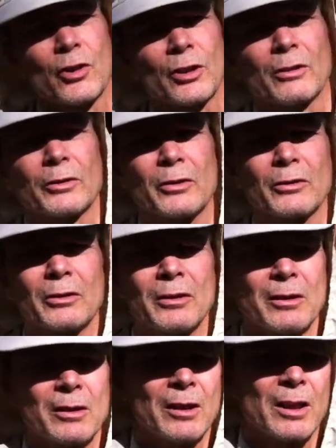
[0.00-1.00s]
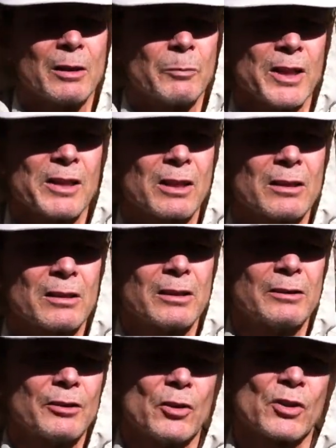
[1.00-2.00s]
the shelter. And
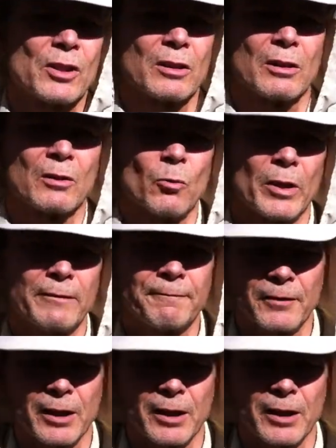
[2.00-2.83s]
basically, I use a white